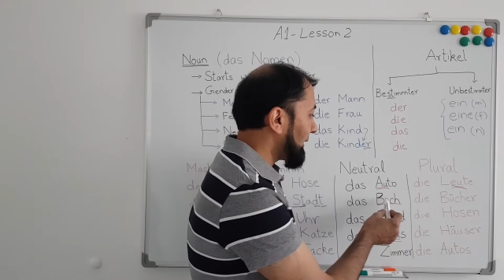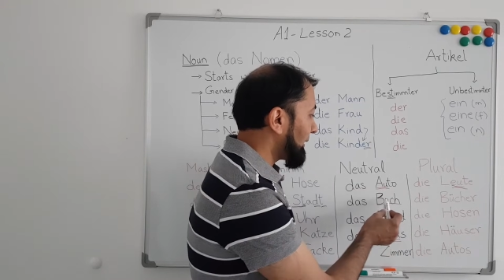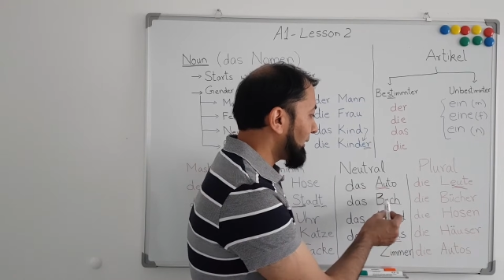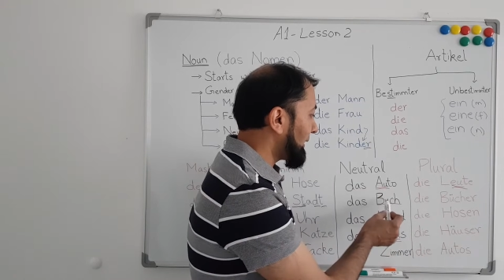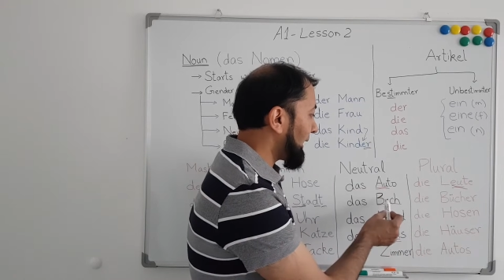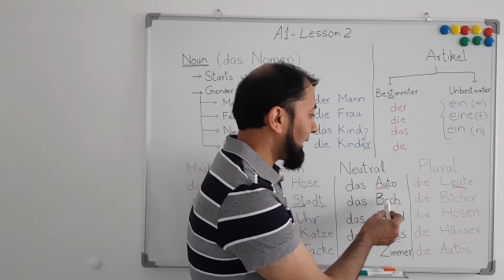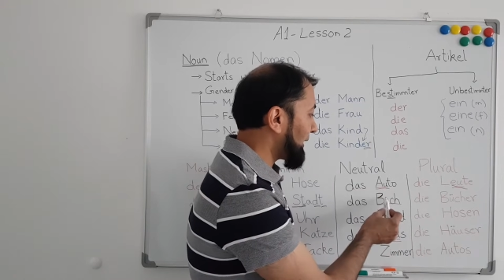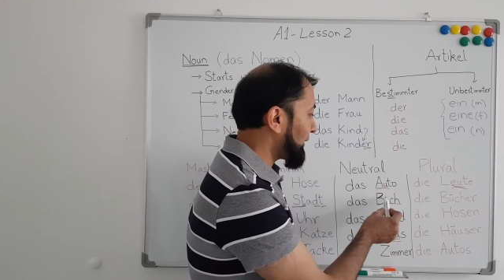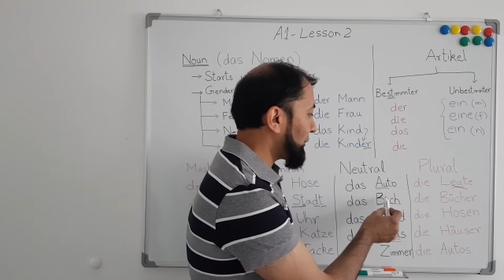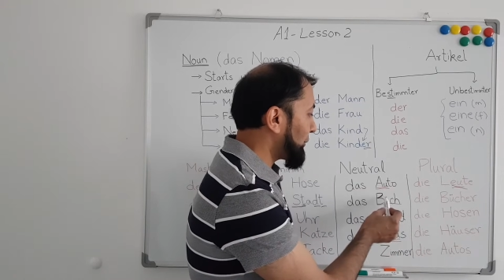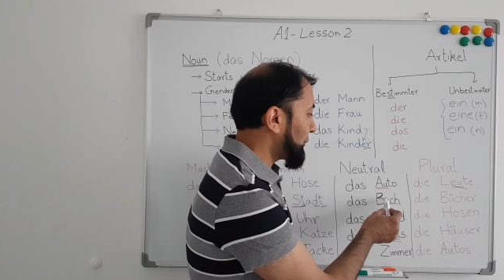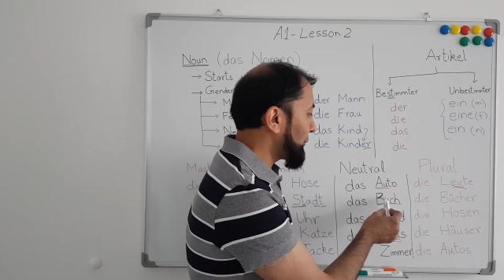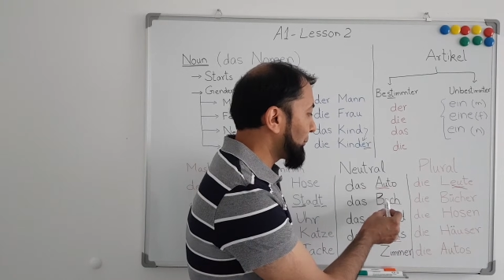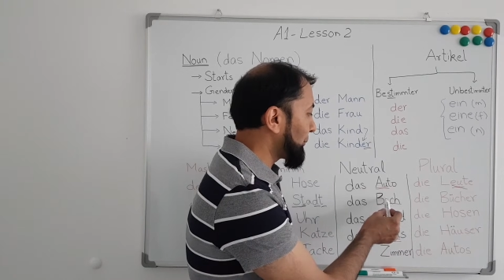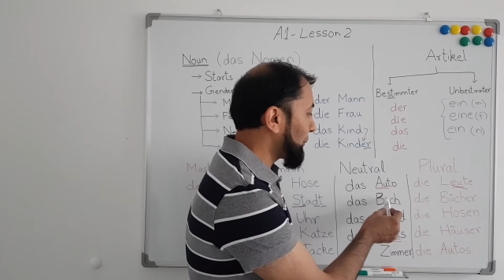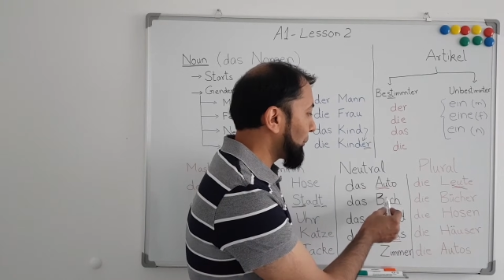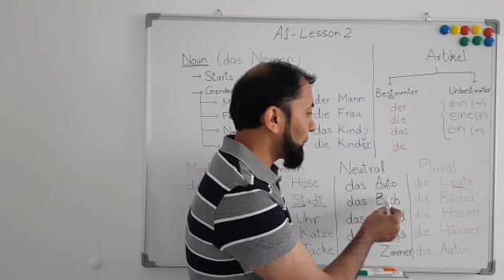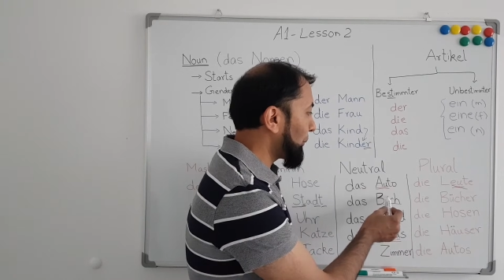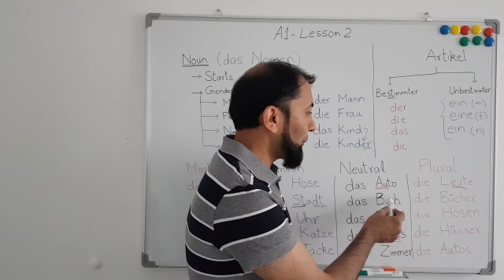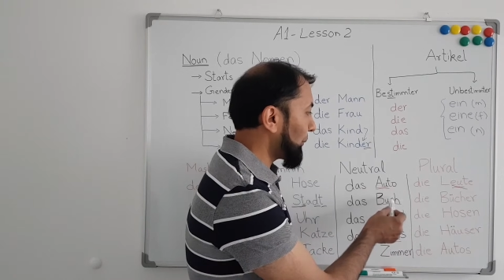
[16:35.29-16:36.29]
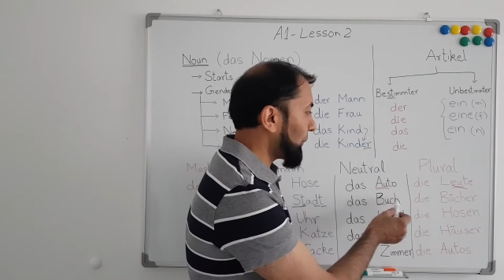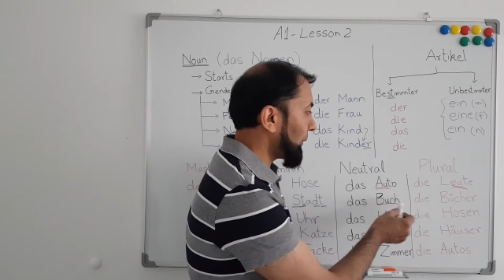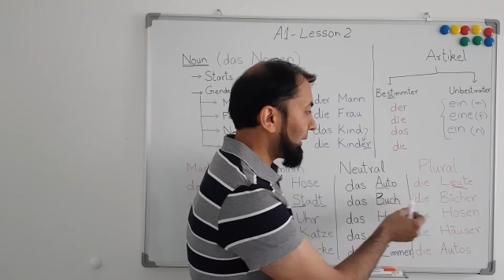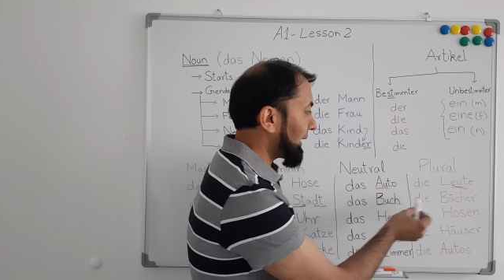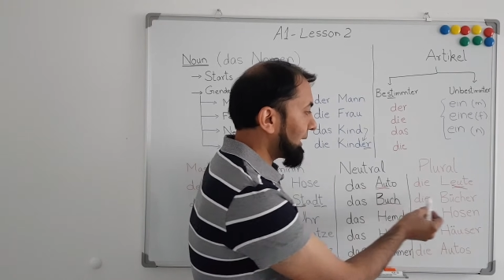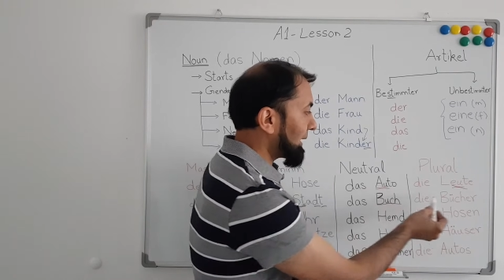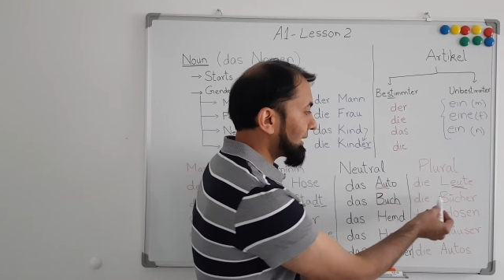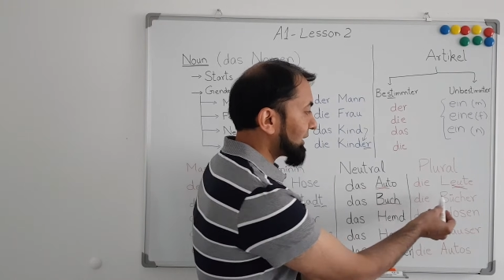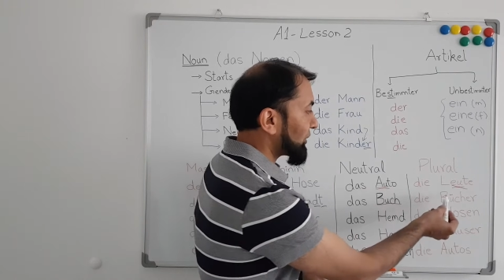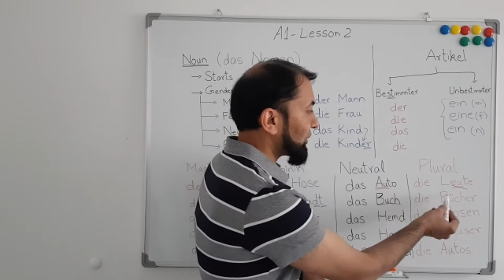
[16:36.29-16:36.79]
The U
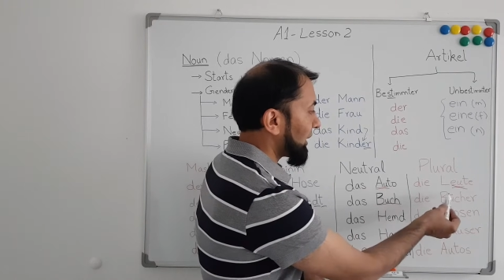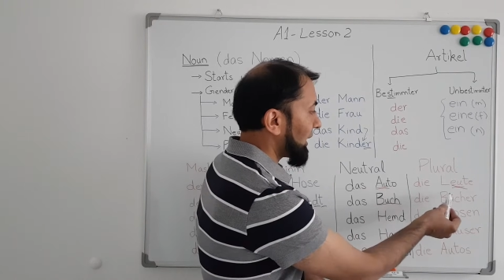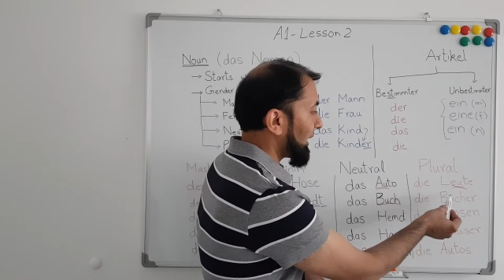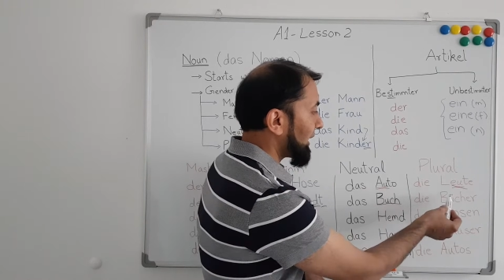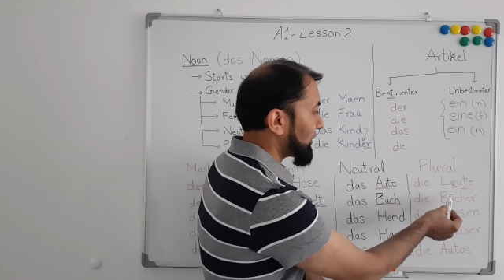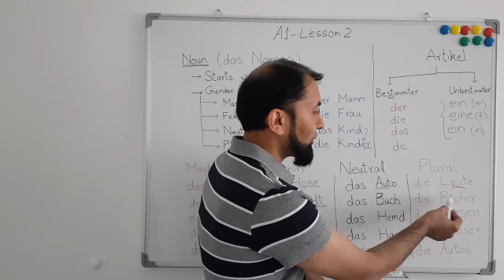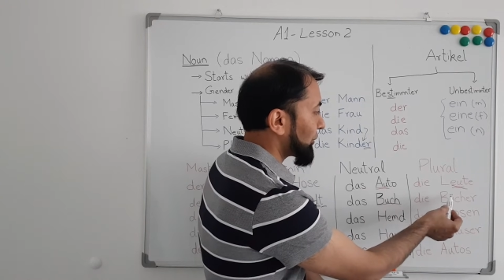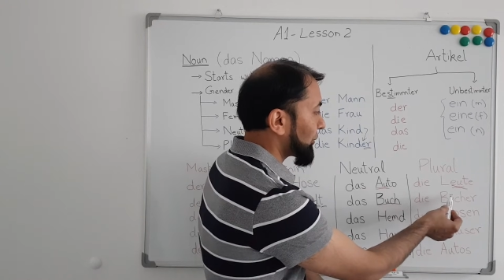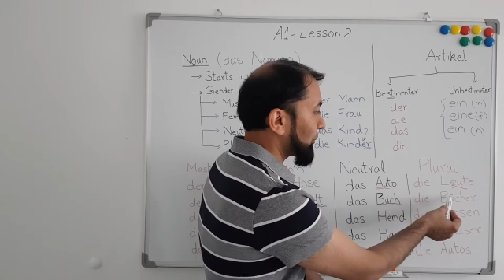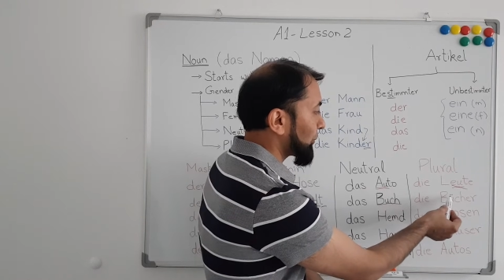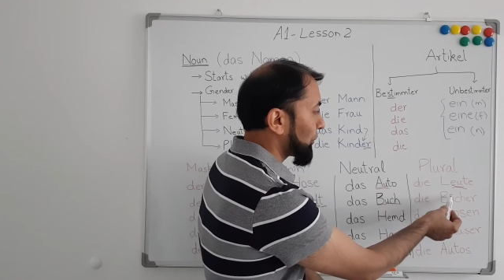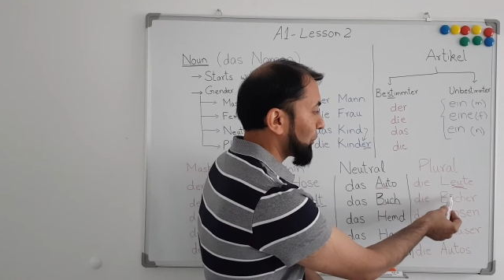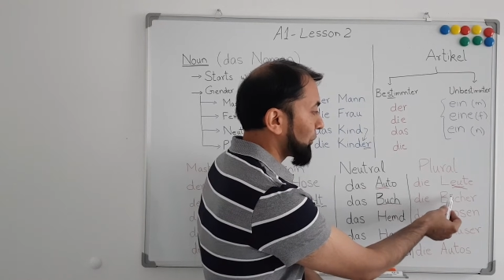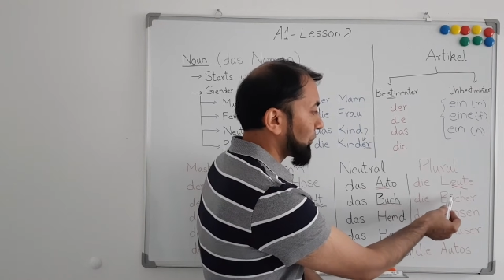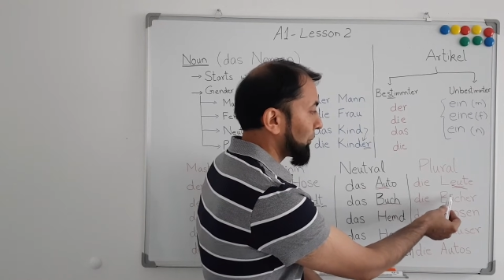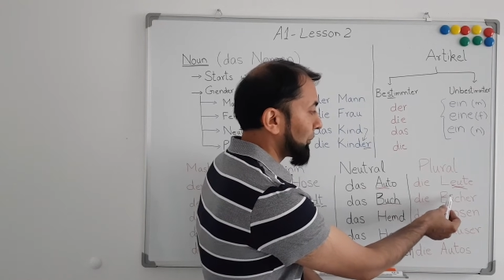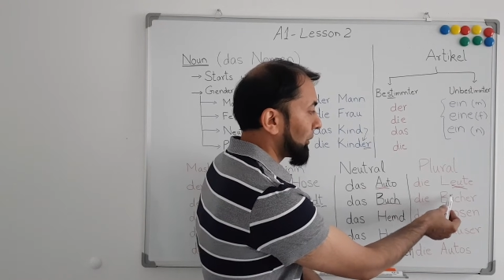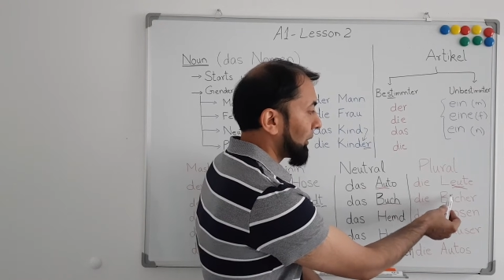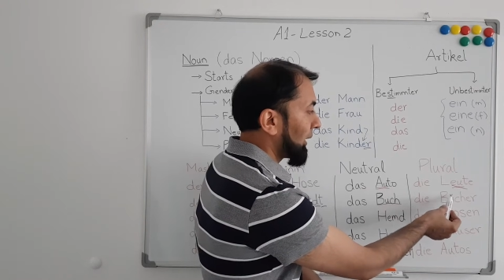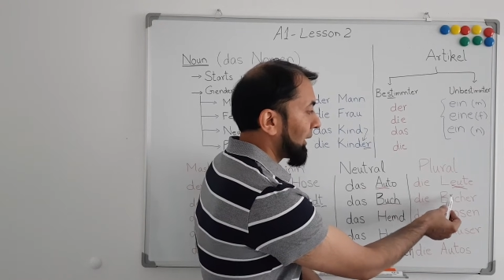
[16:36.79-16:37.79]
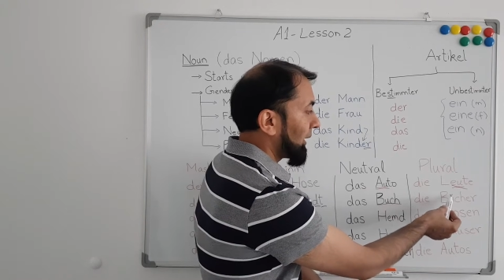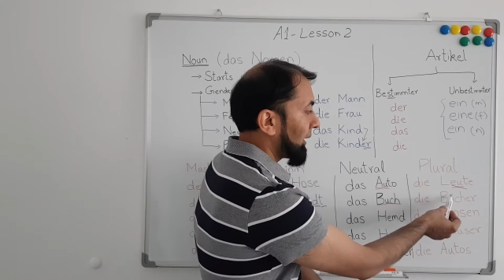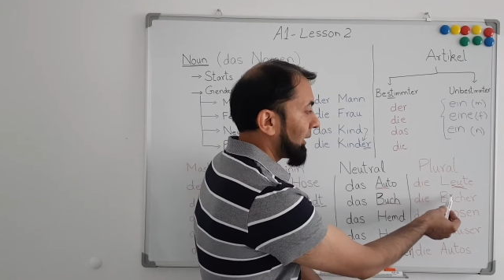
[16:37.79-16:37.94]
is changed to